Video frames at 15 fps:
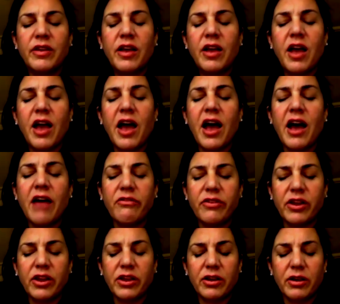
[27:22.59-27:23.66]

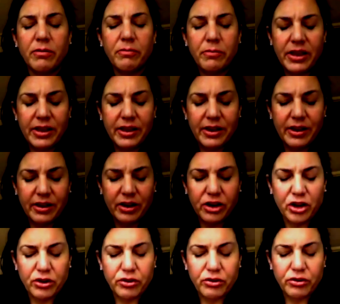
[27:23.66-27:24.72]
having, being,
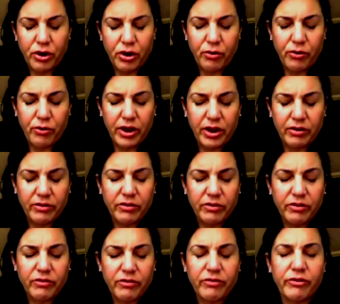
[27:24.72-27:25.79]
knowing
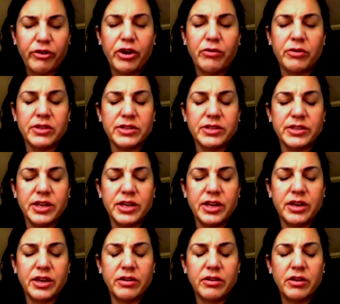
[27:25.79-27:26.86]

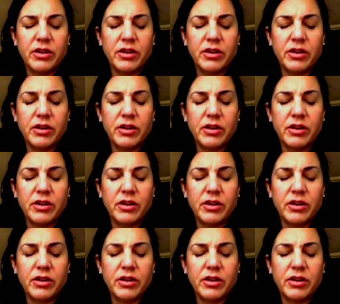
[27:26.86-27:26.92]
frequency,